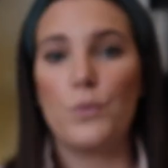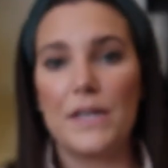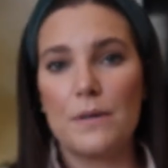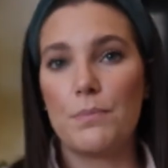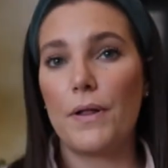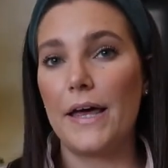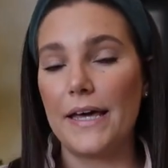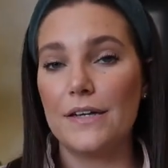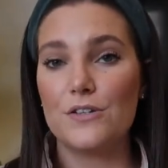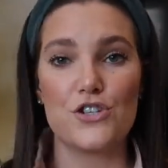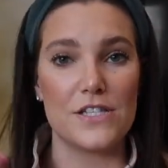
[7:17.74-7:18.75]
we can
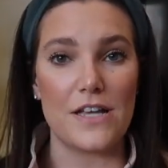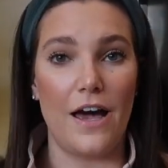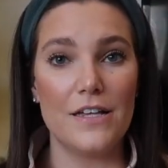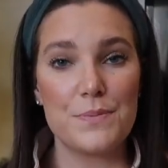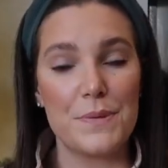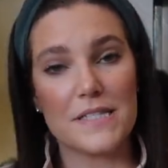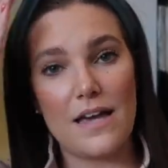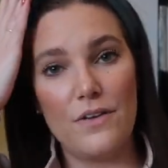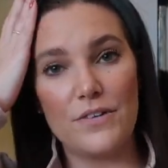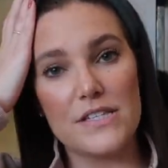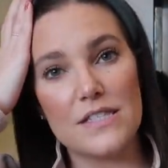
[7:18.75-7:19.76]
play just us, because
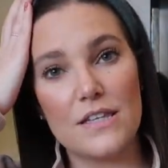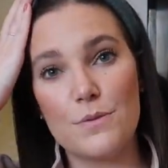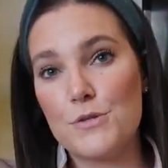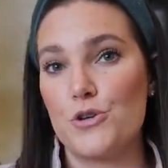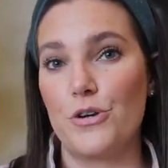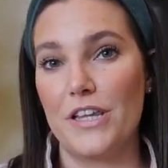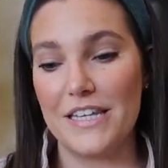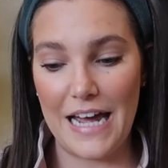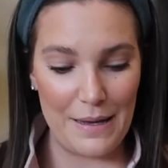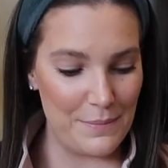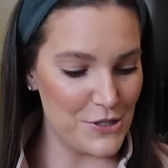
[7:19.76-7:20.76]
obviously the majority of the
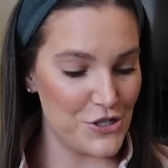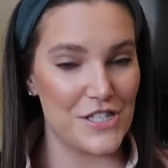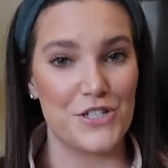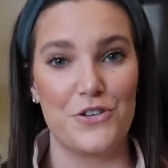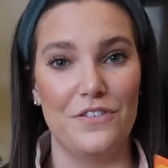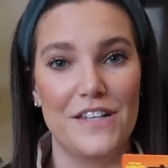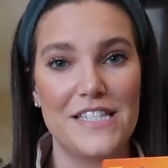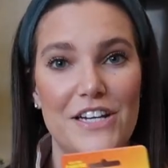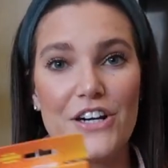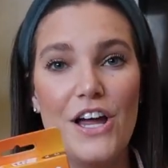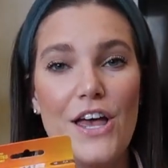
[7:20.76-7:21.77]
time it's just the two of us
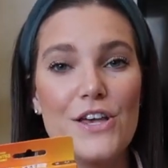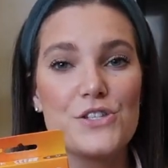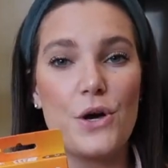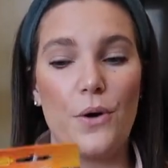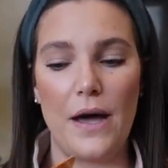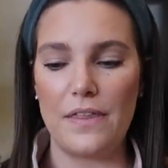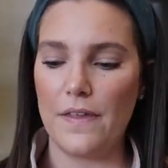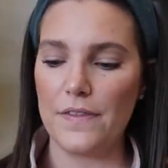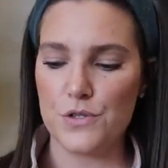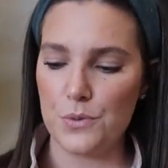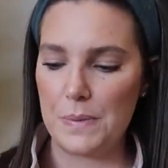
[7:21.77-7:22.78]
here. So I thought
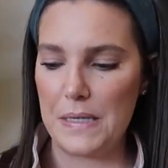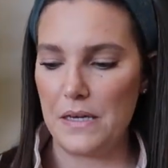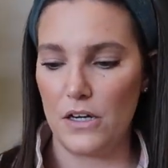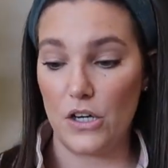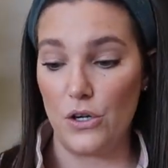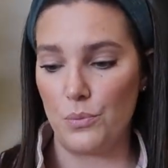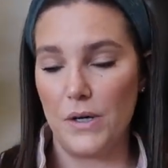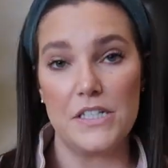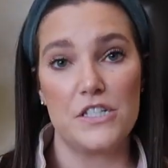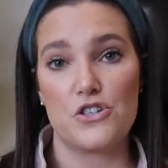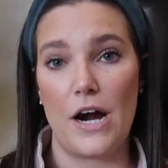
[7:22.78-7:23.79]
this would be a good
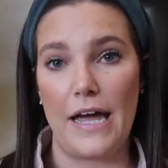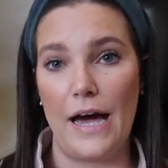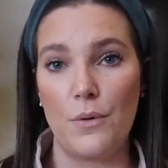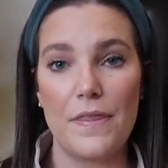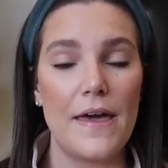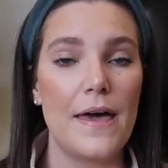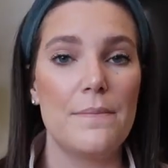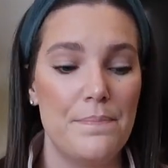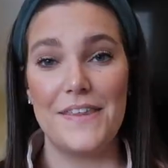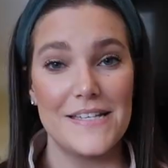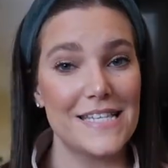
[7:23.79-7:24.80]
one to try out with
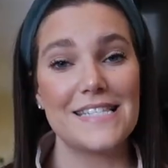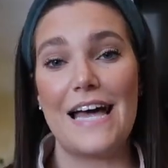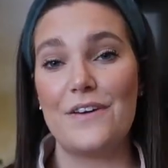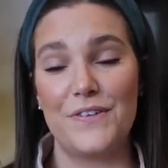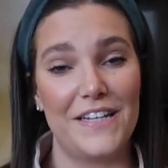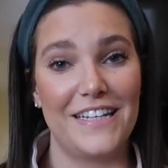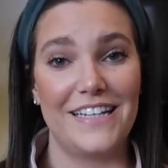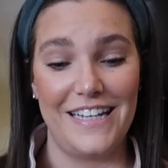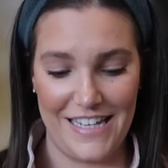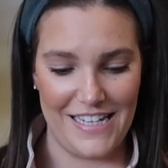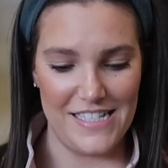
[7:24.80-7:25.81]
him. This is not fitting
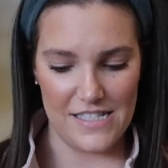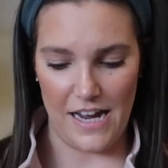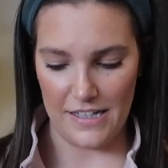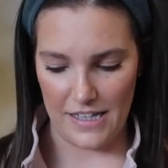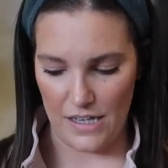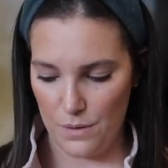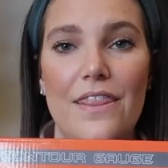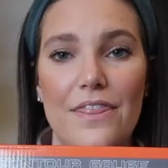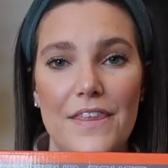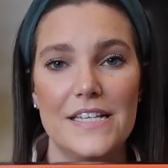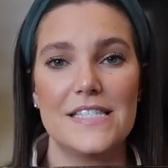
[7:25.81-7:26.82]
in his stocking.
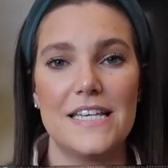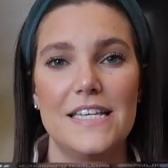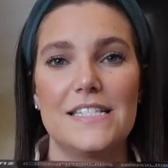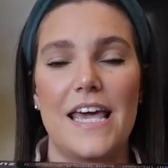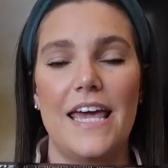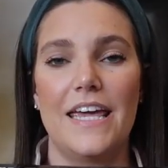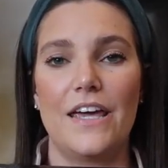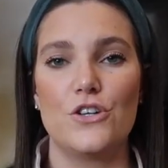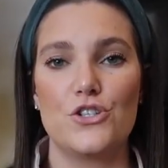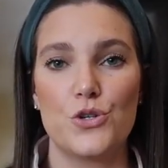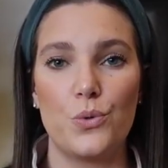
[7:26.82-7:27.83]
This is
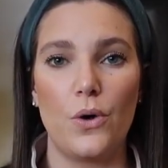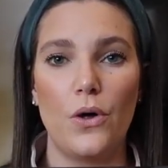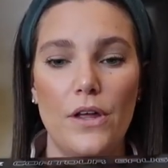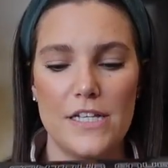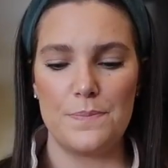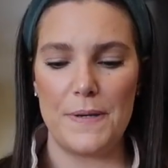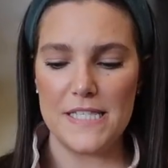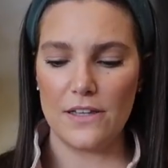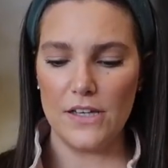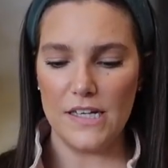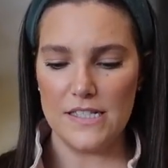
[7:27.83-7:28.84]
a tool. It's
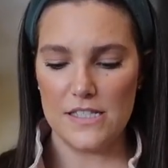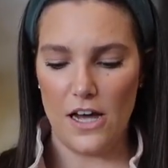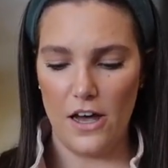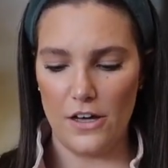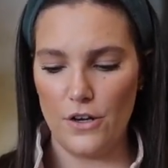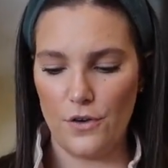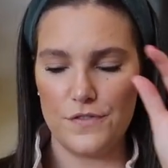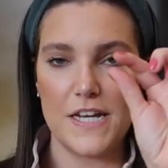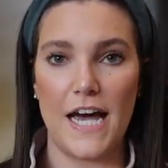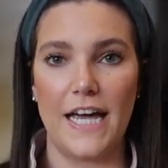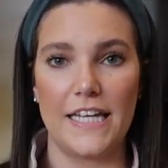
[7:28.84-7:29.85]
basically a ton of
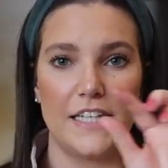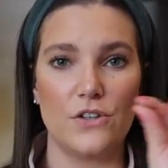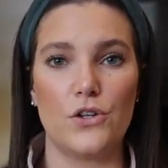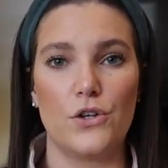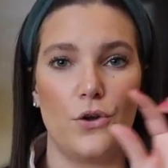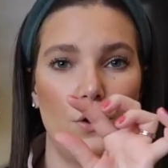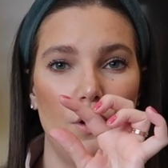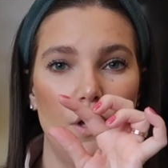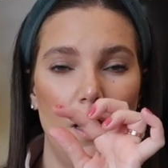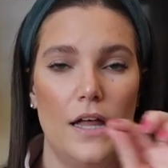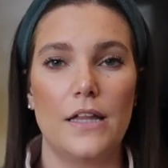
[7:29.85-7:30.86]
tiny
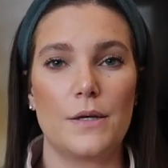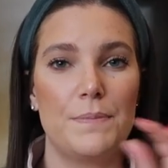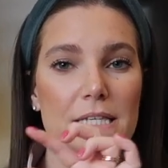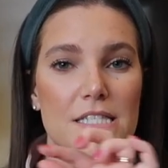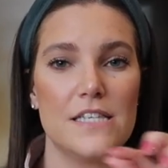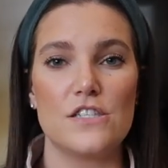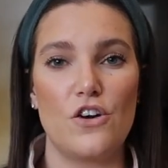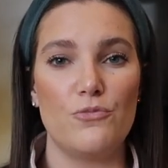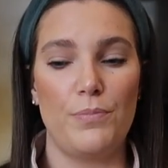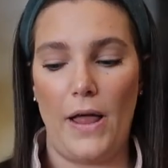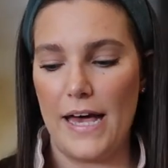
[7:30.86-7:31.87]
little like pieces
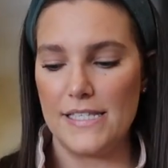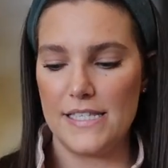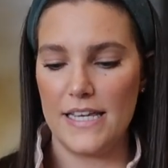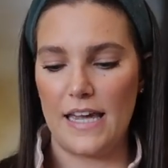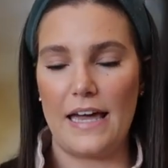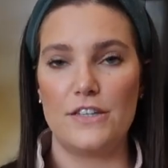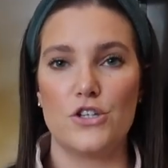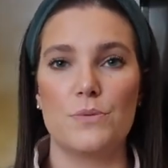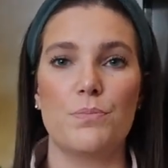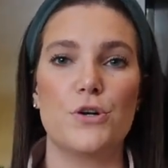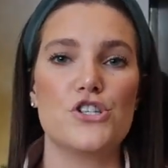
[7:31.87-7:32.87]
of plastic, and you
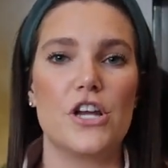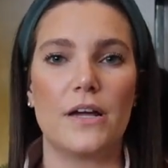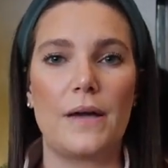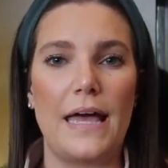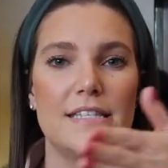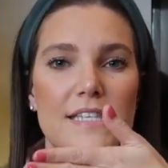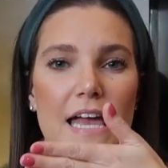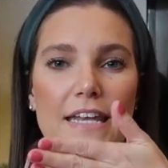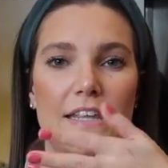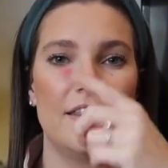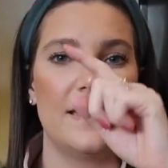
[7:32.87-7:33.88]
can push it against
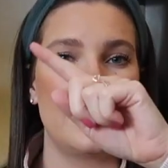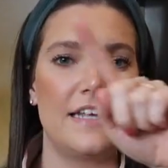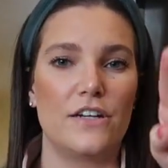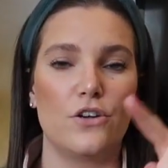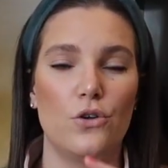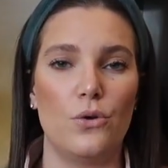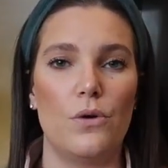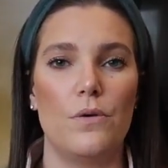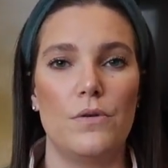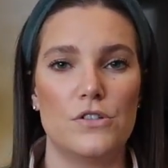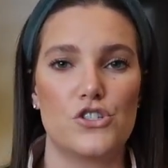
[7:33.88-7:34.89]
anything and it'll
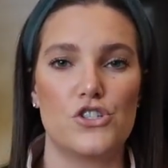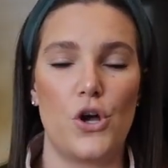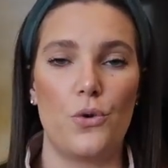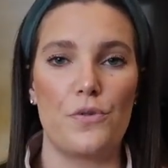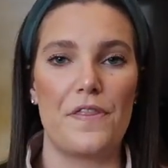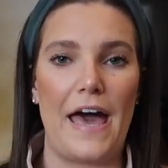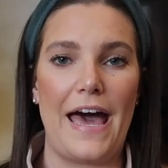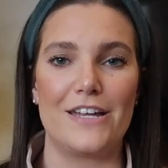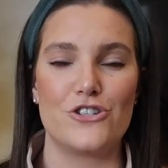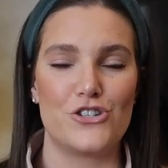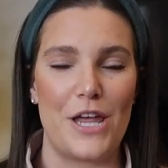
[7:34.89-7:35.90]
show
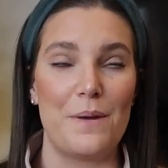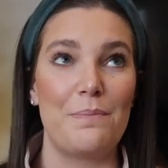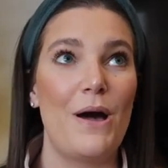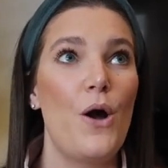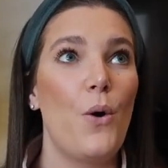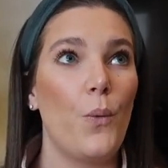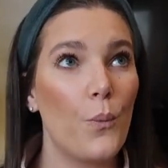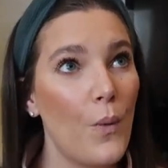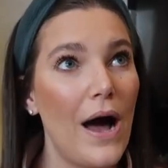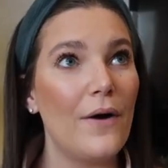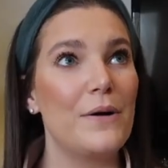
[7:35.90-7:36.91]
that shape.
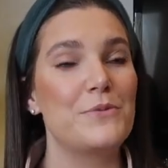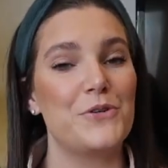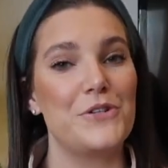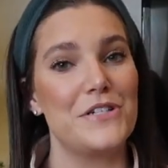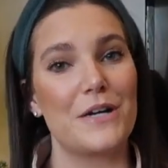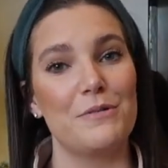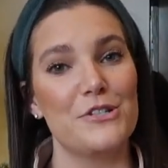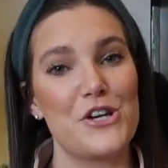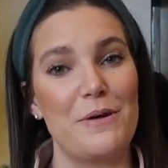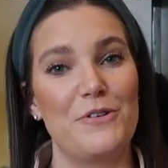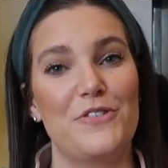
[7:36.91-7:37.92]
Wow, I'm doing a terrible
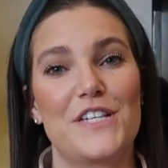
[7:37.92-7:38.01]
job of